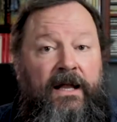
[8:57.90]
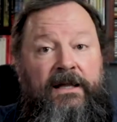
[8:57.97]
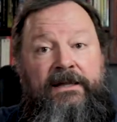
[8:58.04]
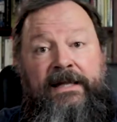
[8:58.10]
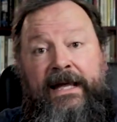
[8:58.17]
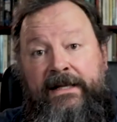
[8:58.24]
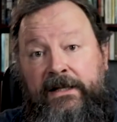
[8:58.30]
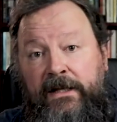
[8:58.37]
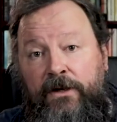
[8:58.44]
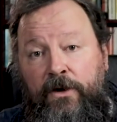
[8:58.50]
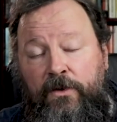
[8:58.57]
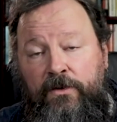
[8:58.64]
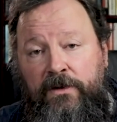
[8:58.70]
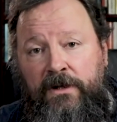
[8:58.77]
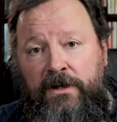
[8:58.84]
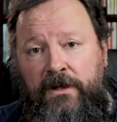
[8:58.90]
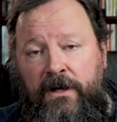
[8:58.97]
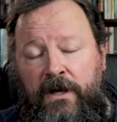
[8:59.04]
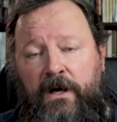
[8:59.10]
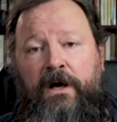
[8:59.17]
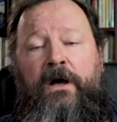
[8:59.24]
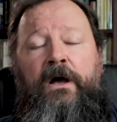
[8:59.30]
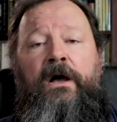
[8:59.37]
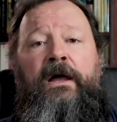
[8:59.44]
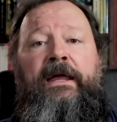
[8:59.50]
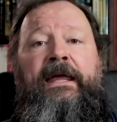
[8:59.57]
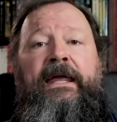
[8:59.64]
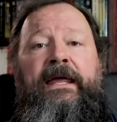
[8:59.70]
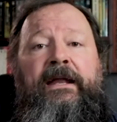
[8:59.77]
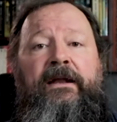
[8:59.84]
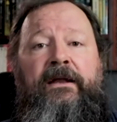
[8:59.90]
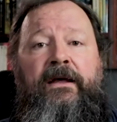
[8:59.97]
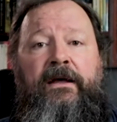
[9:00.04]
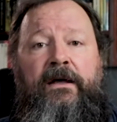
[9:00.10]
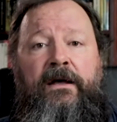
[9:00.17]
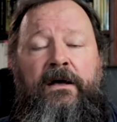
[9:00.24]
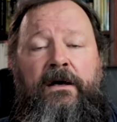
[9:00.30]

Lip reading: let alone in